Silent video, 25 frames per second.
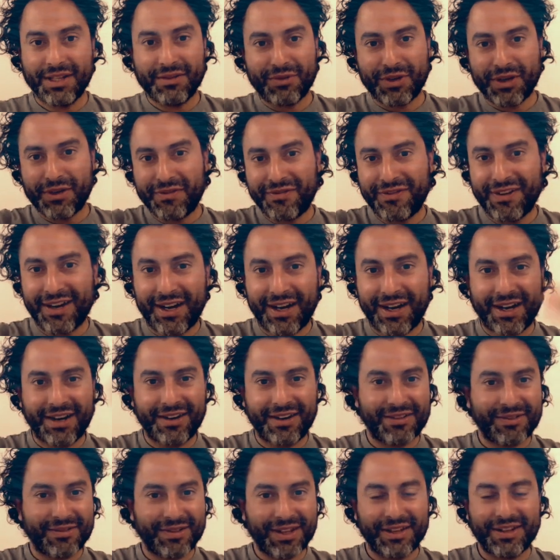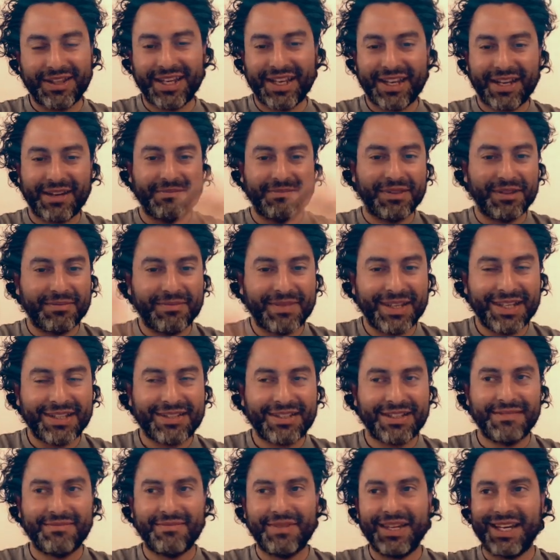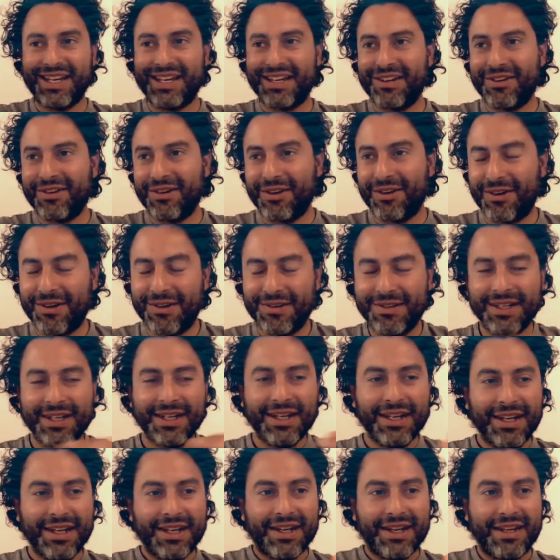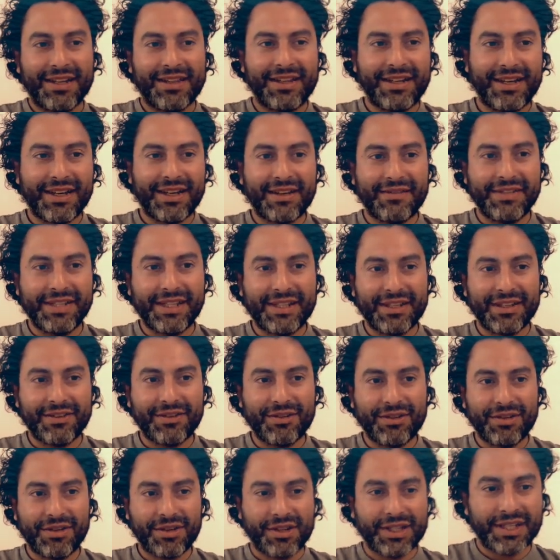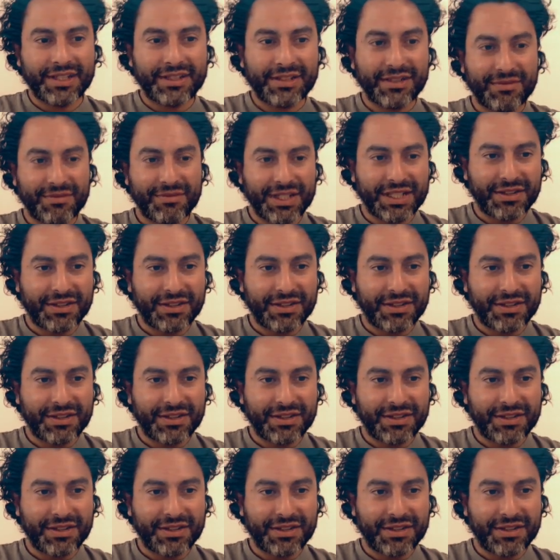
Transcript: we're far or they come to visit me, I go. I think having a good connection with